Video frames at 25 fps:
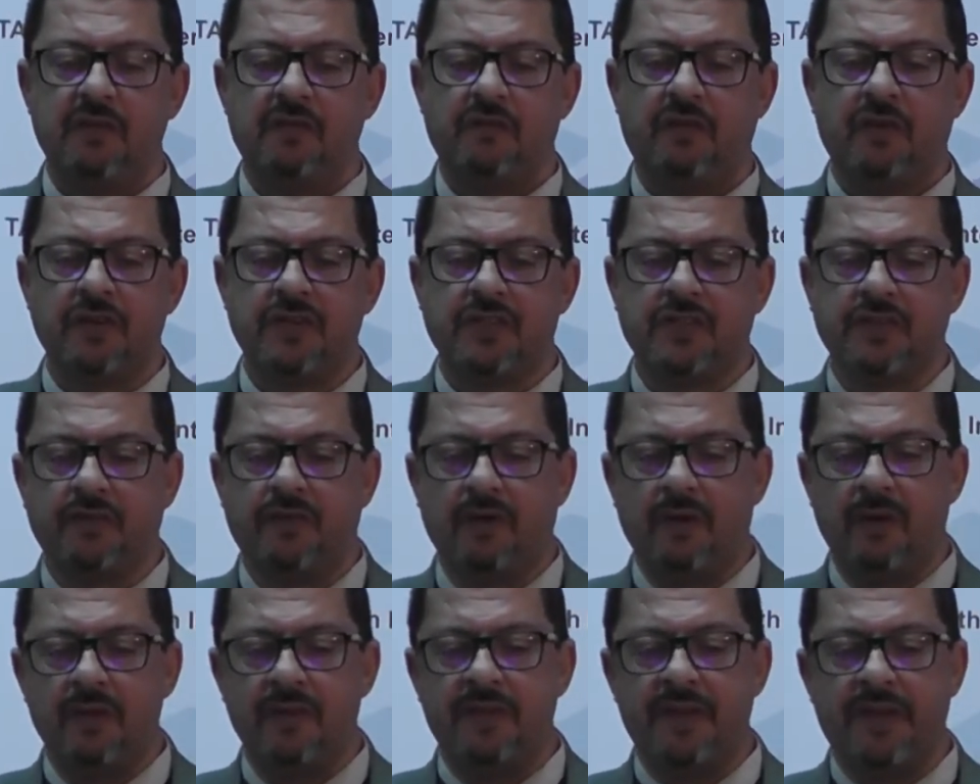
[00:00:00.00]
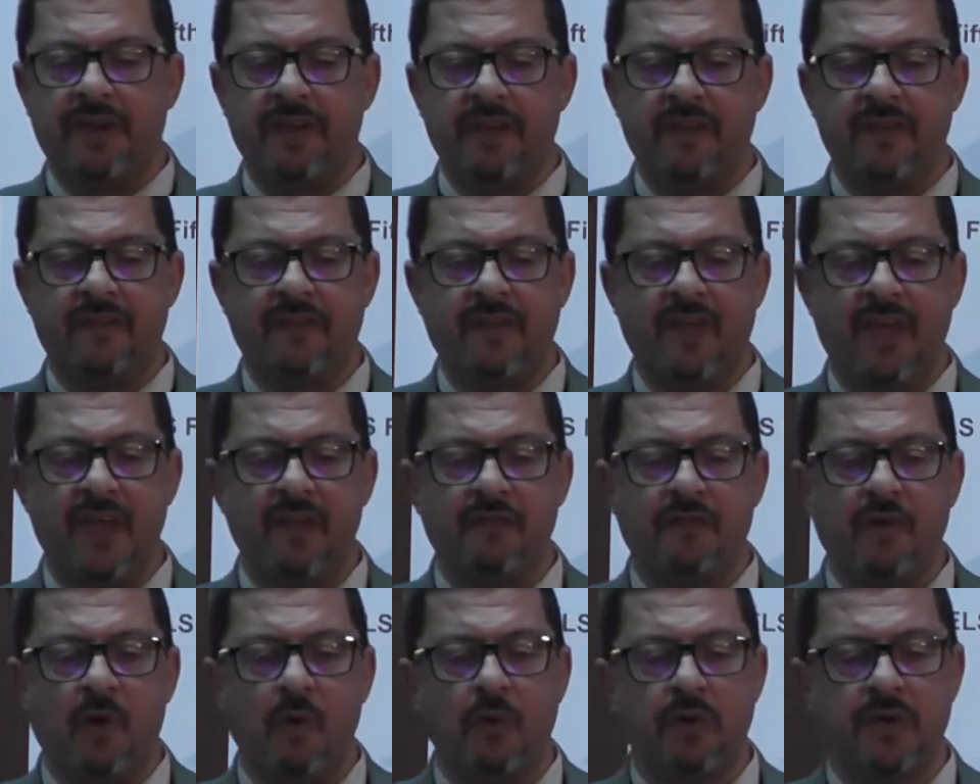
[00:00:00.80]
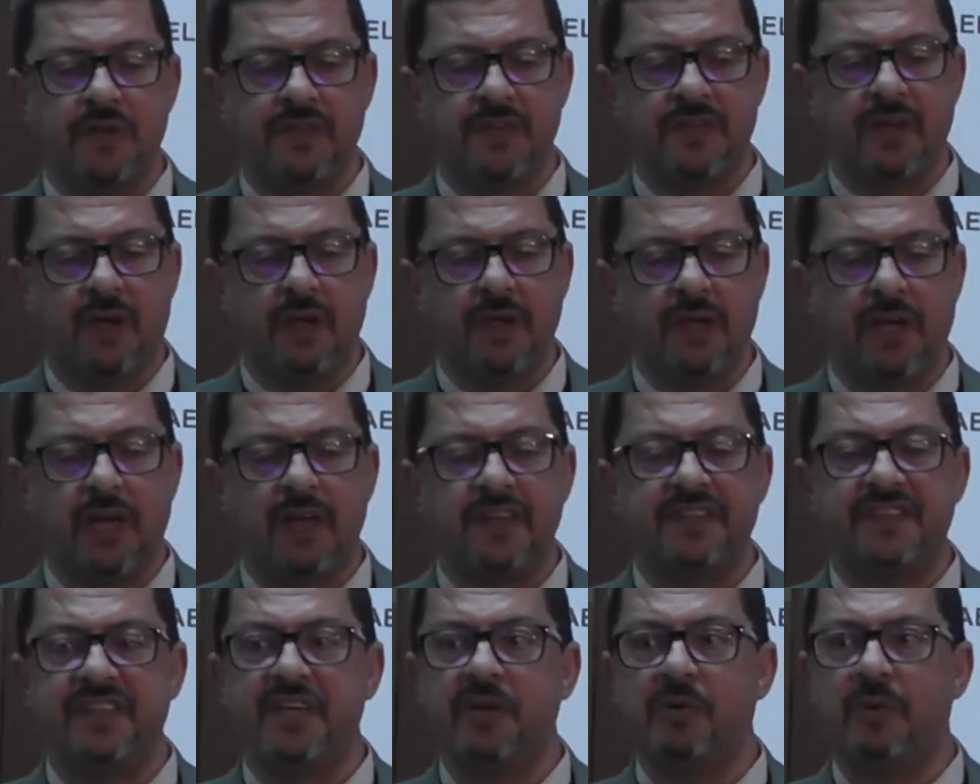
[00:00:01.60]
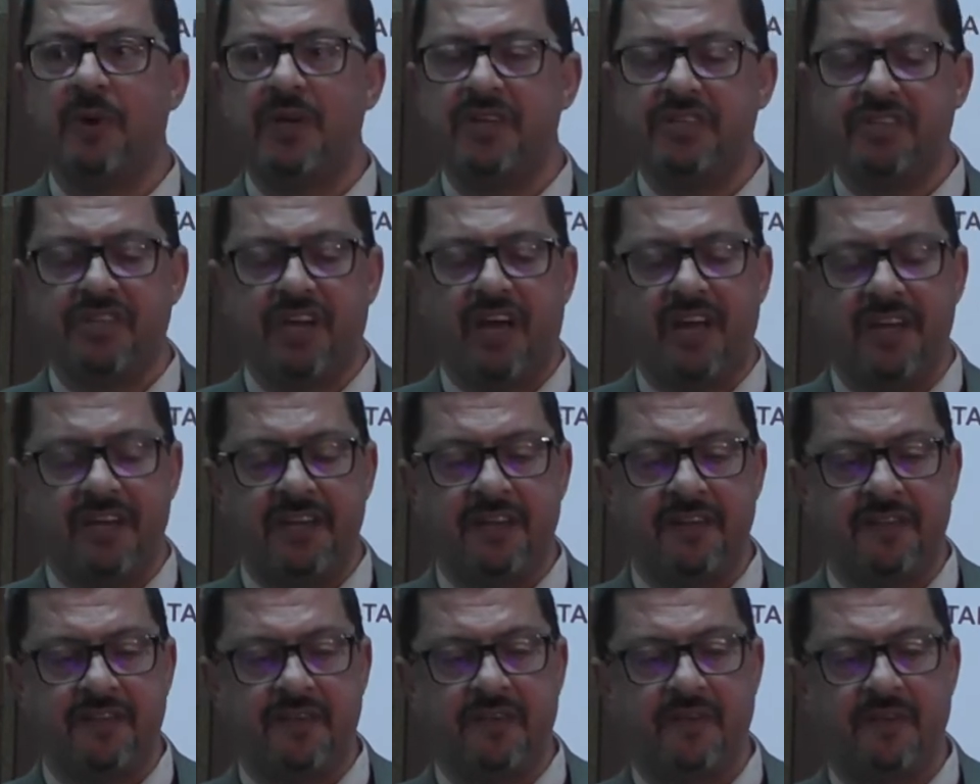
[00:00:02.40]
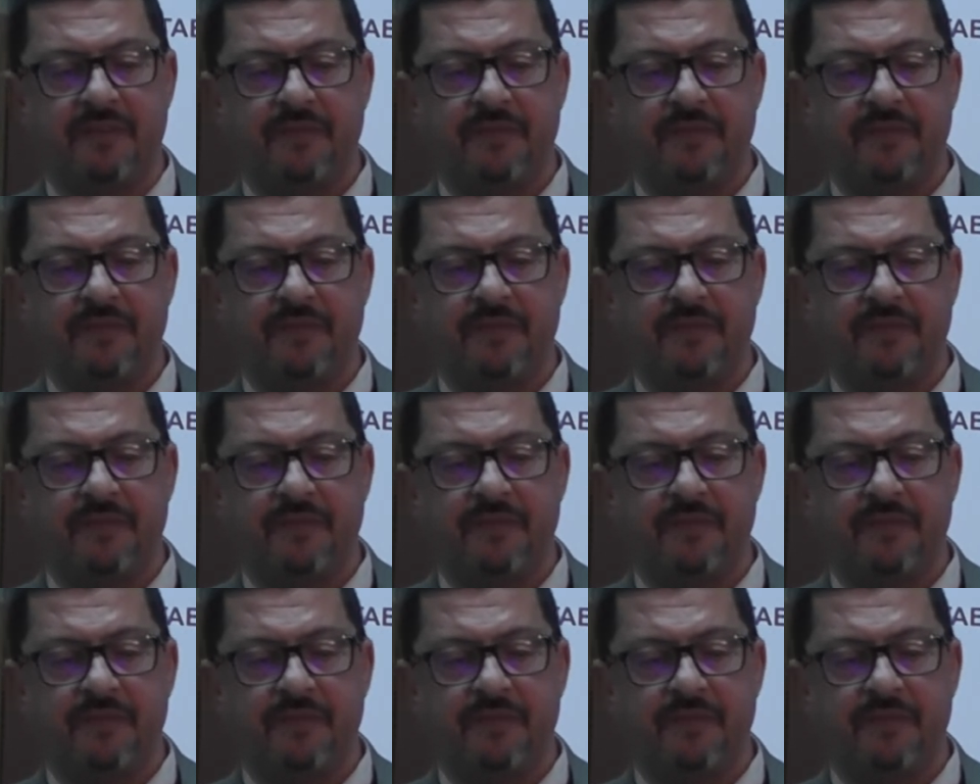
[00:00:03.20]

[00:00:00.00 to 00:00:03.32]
First of all, there is a focus on consequentiality.